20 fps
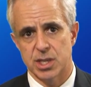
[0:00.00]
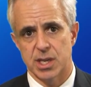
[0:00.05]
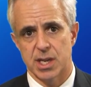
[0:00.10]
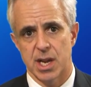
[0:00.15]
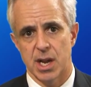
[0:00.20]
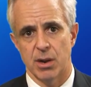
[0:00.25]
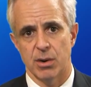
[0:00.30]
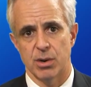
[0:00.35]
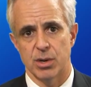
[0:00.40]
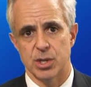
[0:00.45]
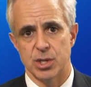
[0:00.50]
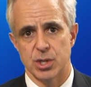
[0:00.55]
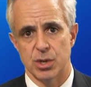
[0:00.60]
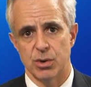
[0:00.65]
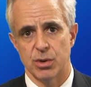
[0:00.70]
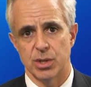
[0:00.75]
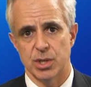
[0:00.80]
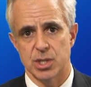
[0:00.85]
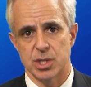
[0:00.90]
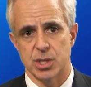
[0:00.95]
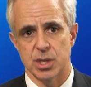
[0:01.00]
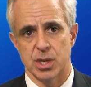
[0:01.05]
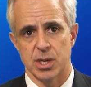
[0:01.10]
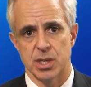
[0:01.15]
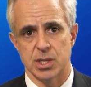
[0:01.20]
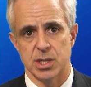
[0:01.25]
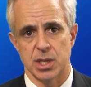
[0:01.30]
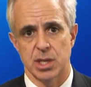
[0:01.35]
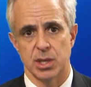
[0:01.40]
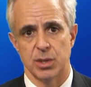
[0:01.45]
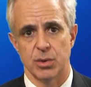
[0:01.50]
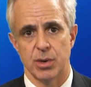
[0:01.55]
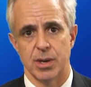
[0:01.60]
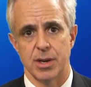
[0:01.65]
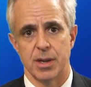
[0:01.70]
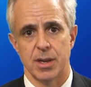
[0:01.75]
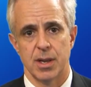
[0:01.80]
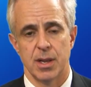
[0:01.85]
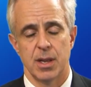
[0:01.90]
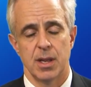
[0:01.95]
encountered during the studies
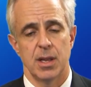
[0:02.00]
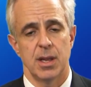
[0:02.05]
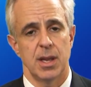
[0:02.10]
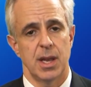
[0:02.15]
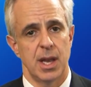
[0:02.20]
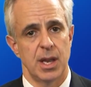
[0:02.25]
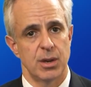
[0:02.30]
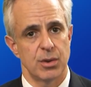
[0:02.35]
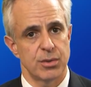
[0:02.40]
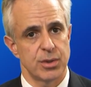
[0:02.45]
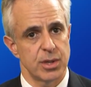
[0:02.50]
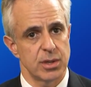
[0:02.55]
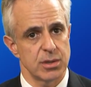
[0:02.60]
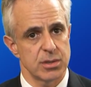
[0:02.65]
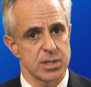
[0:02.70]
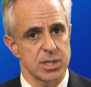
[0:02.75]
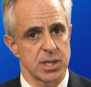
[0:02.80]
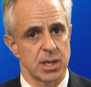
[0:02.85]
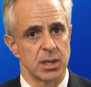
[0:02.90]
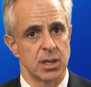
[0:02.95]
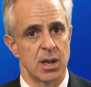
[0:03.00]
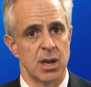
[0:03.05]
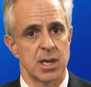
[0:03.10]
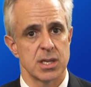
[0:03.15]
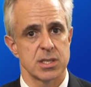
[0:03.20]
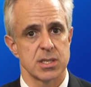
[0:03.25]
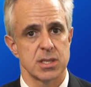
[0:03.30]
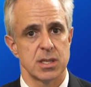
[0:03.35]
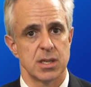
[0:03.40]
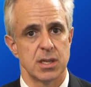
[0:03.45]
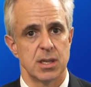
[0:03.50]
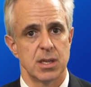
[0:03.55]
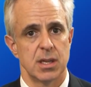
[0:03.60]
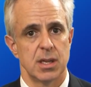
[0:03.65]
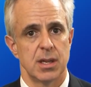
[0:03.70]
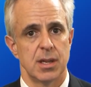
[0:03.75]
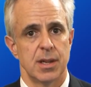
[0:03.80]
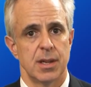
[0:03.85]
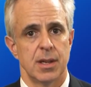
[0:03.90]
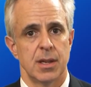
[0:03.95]
included endothelial cell loss,
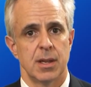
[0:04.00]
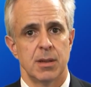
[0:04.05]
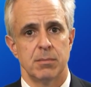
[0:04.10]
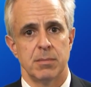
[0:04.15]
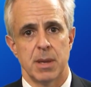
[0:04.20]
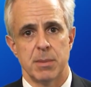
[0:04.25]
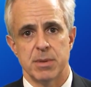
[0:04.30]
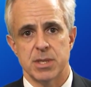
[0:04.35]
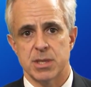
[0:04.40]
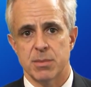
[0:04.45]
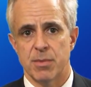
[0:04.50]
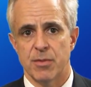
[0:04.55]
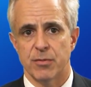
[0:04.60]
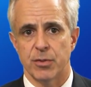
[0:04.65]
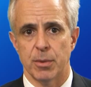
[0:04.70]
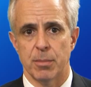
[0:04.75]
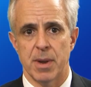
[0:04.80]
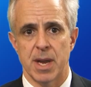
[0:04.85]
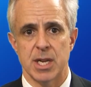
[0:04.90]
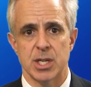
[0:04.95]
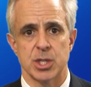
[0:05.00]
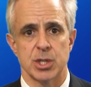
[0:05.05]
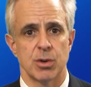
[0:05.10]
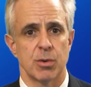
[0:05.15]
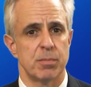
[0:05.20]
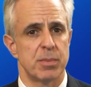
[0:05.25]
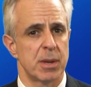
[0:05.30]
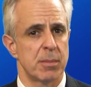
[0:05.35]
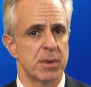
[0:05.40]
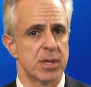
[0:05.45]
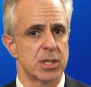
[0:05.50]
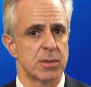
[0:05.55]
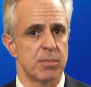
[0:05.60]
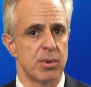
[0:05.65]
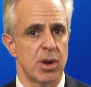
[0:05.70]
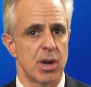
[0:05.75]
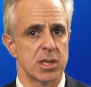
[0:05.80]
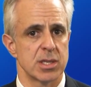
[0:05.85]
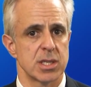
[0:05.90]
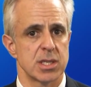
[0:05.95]
maybe some inflammation or pigment
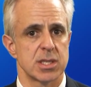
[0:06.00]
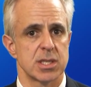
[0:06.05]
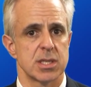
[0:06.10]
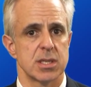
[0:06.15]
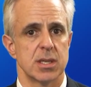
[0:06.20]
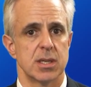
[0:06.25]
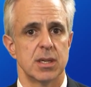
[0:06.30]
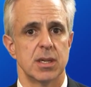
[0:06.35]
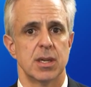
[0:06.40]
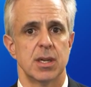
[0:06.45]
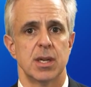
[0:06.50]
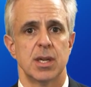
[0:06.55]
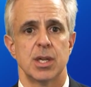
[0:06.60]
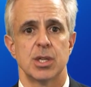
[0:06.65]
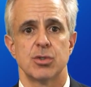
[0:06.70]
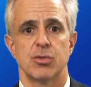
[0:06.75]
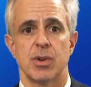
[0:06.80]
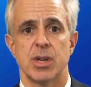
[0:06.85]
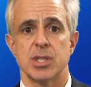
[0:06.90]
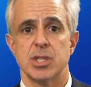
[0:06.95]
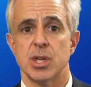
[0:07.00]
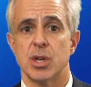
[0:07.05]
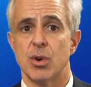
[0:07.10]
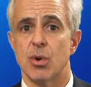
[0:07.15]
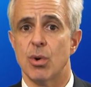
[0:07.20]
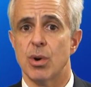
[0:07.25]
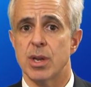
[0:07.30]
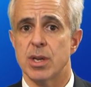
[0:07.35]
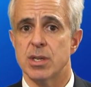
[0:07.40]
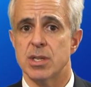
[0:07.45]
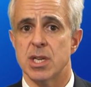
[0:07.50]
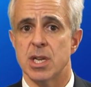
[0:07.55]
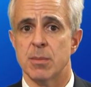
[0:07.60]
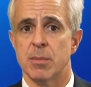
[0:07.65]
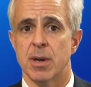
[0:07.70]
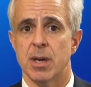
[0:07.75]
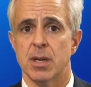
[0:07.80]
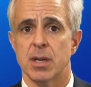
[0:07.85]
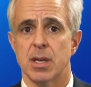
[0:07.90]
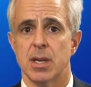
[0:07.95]
deposits, transient corneal
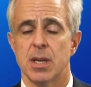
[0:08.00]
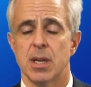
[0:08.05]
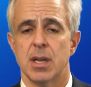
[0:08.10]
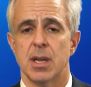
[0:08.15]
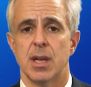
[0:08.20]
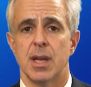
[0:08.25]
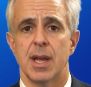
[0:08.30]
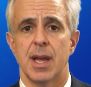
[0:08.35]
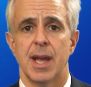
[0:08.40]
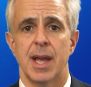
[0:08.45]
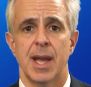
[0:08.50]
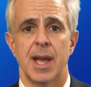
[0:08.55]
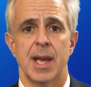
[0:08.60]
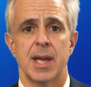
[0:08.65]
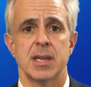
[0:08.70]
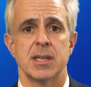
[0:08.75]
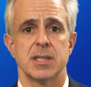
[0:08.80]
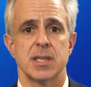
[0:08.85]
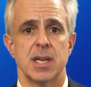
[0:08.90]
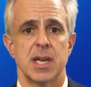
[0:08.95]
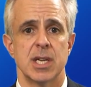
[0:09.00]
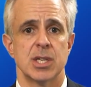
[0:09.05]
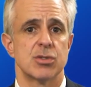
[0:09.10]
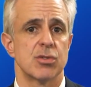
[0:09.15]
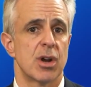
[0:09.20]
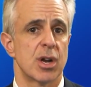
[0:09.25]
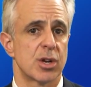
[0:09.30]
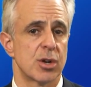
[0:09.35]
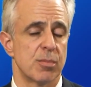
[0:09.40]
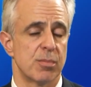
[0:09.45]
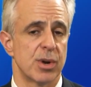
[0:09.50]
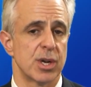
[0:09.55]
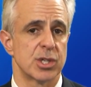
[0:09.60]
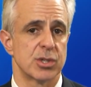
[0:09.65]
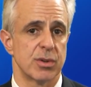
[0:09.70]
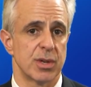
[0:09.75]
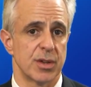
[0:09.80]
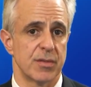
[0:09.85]
edema, and intraocular pressure